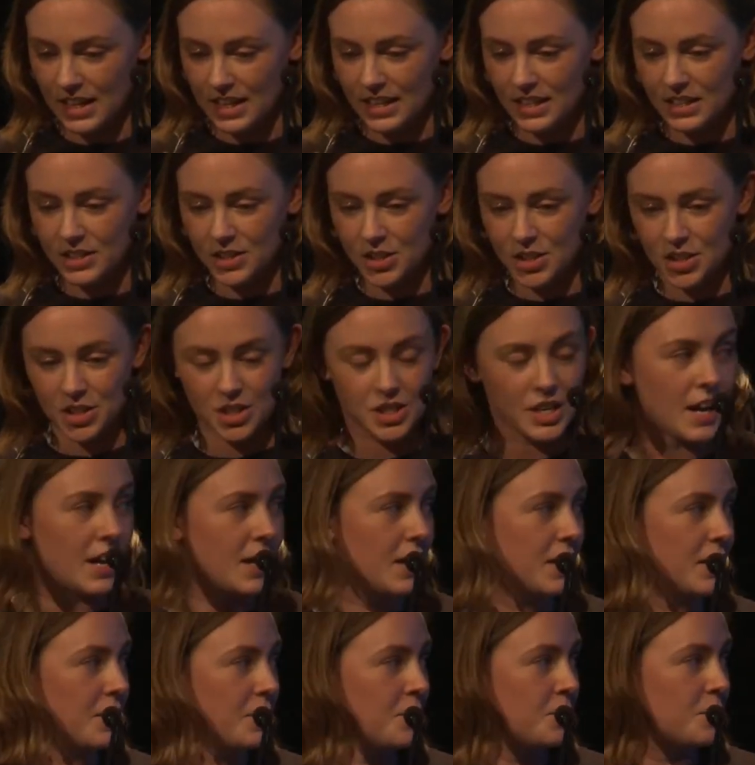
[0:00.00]
each
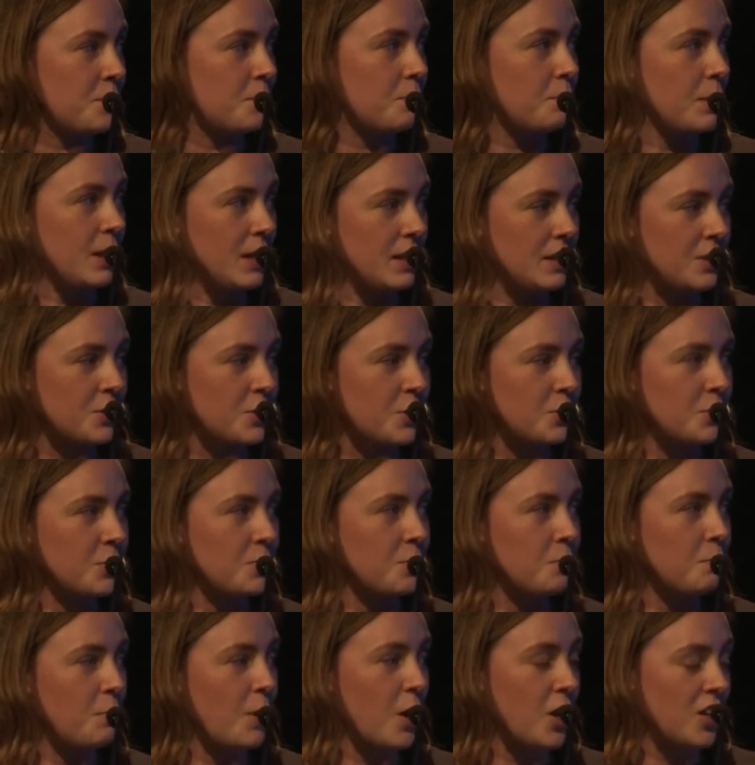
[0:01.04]

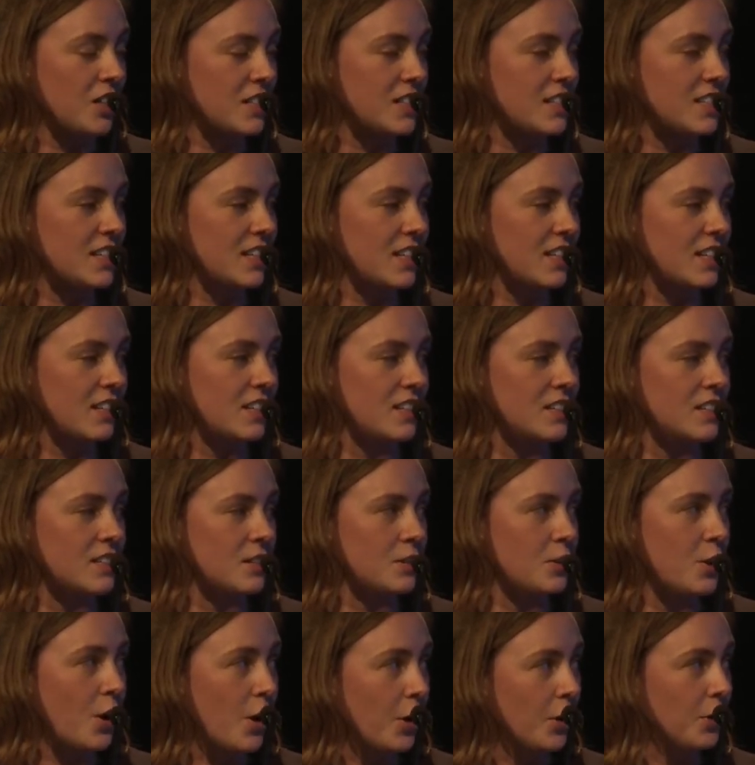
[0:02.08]
political policy is
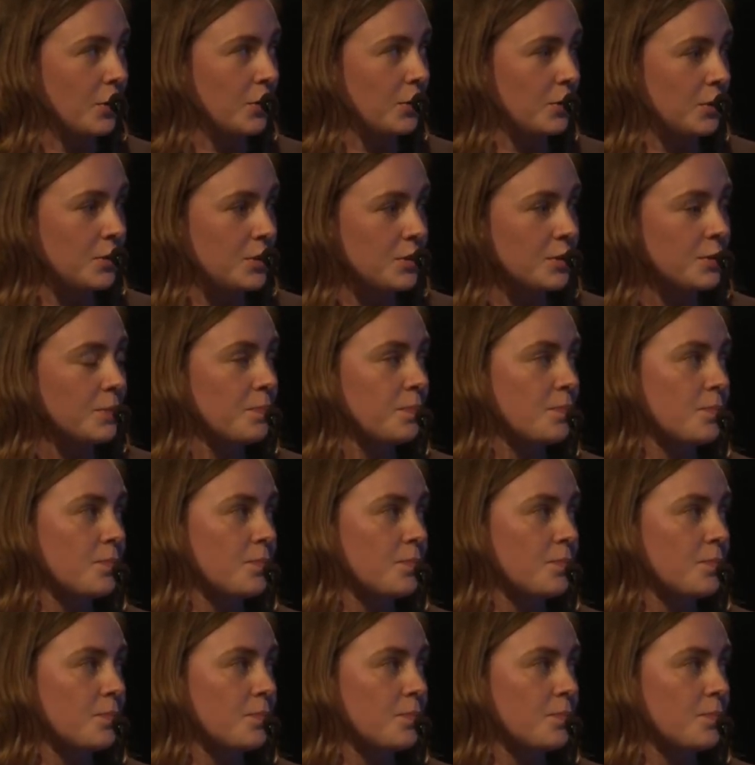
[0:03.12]
a node,